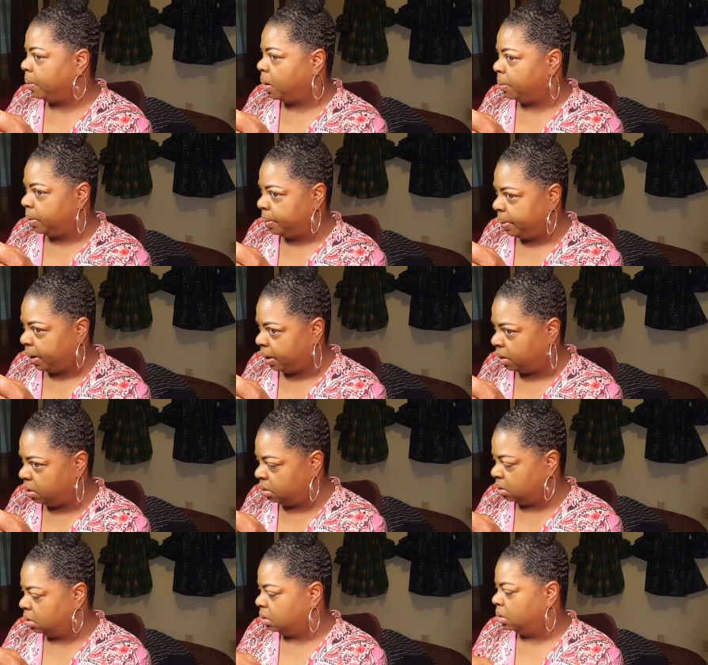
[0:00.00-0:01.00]
mom
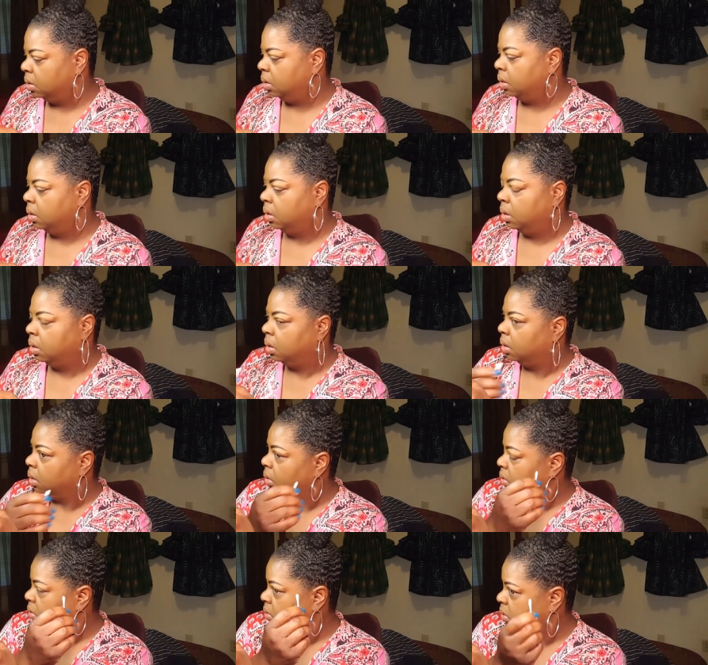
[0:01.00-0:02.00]
about
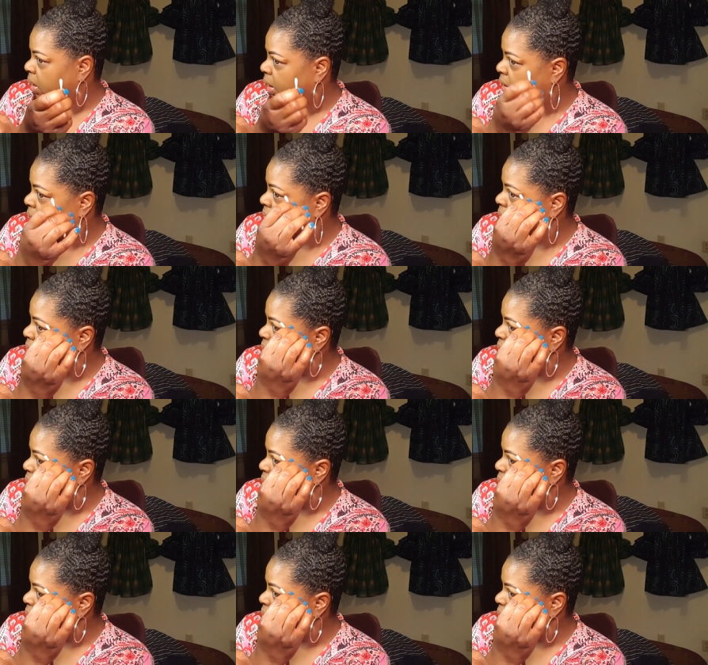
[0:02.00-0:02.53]
taking